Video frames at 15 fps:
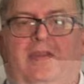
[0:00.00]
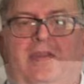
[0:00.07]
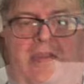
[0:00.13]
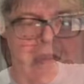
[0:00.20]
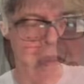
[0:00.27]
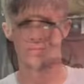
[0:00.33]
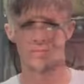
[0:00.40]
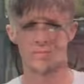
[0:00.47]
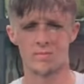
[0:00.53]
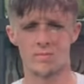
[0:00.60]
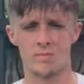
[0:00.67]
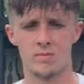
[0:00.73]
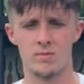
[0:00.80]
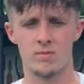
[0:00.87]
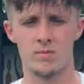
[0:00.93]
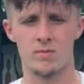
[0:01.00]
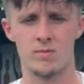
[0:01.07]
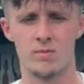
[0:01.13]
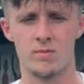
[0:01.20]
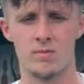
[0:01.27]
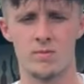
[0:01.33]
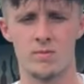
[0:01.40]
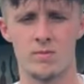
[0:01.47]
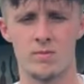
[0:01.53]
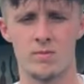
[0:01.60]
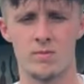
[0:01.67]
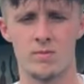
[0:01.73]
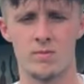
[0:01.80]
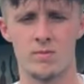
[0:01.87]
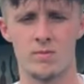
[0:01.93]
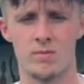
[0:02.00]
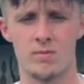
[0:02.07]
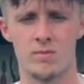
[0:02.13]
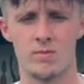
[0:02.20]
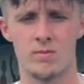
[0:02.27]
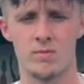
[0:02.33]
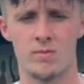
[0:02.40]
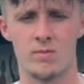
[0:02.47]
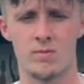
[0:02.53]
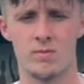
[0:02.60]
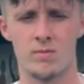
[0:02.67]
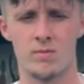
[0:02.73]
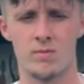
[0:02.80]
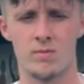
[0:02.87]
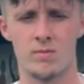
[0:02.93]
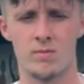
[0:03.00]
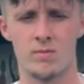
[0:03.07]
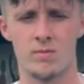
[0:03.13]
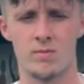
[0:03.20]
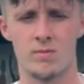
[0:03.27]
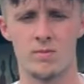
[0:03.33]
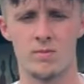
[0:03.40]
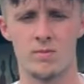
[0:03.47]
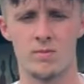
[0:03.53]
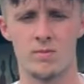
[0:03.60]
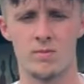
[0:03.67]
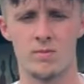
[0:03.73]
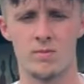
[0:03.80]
[no speech]